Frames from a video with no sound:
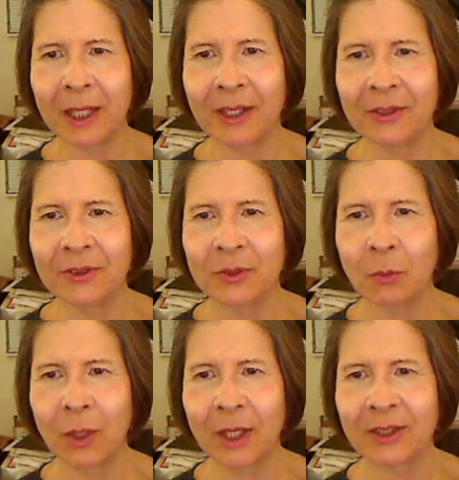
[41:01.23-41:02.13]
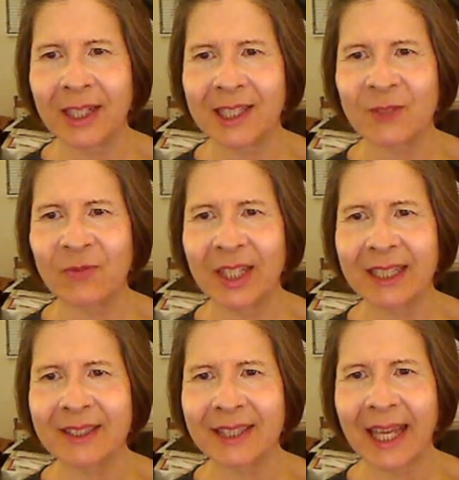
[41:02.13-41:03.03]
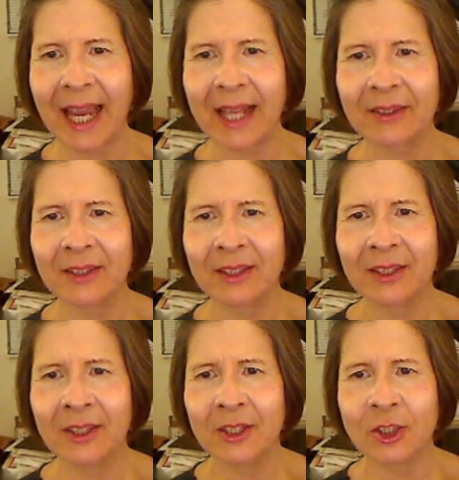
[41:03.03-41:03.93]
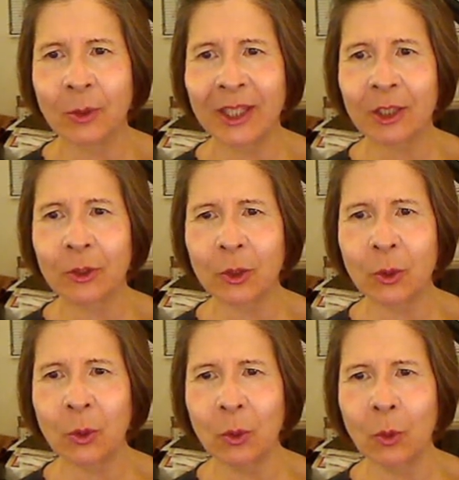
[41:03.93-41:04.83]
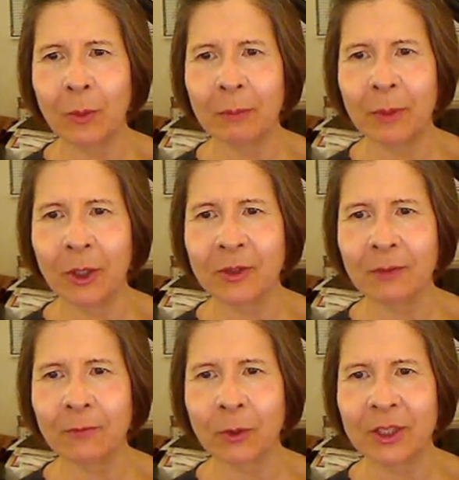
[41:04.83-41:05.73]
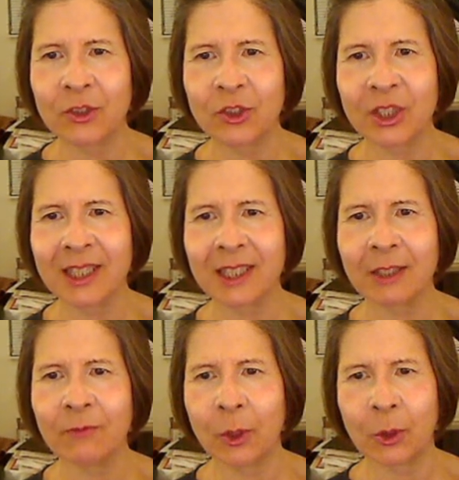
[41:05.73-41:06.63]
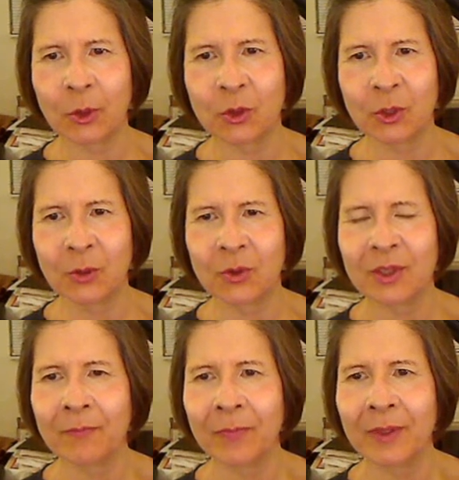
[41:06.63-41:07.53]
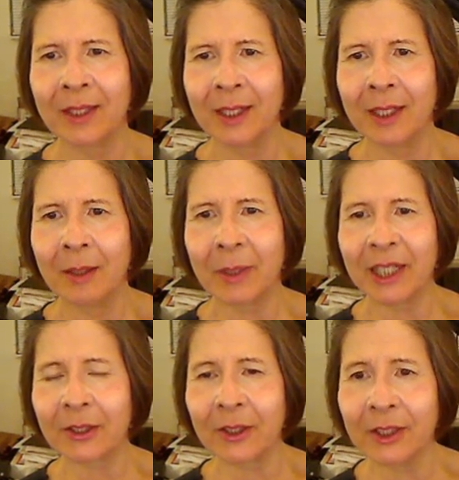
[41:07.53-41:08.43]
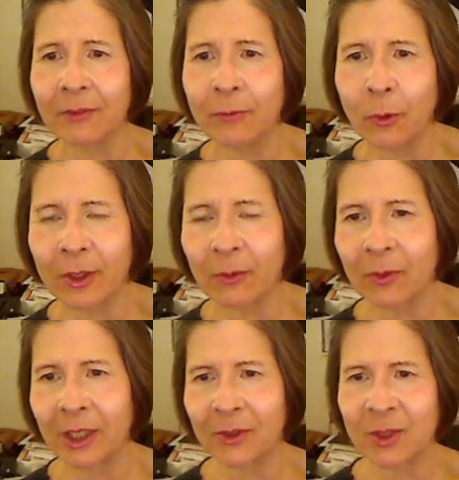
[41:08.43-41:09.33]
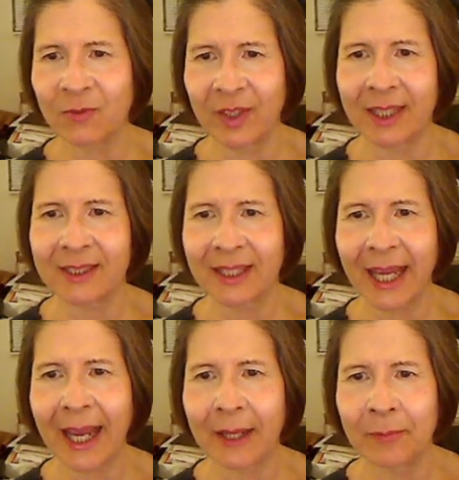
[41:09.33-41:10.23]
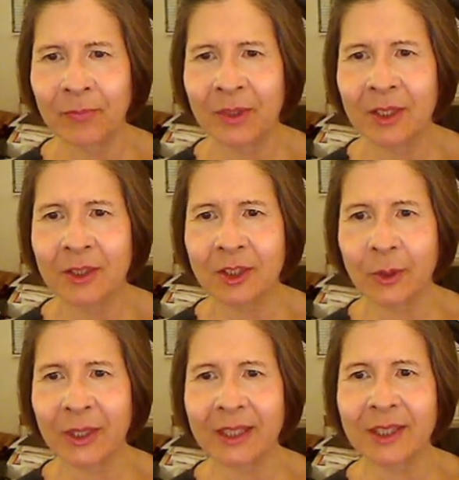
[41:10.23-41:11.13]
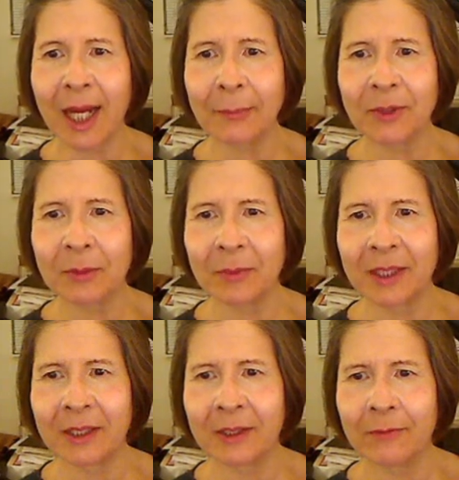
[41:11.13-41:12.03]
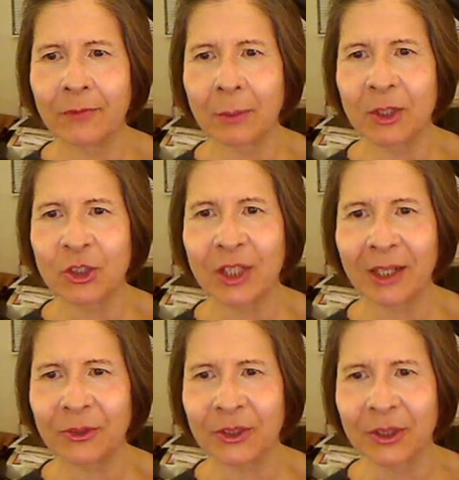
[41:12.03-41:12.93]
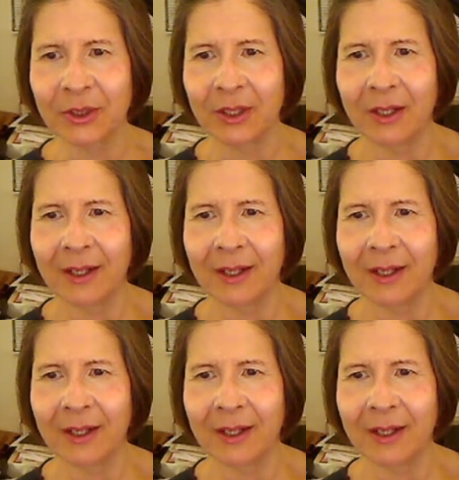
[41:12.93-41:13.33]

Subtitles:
Buns, wanted a sphinx cat so he could look cool when posing for his cheesy photo shoots. But he couldn't afford a real sphinx cat, so he adopted me from a shelter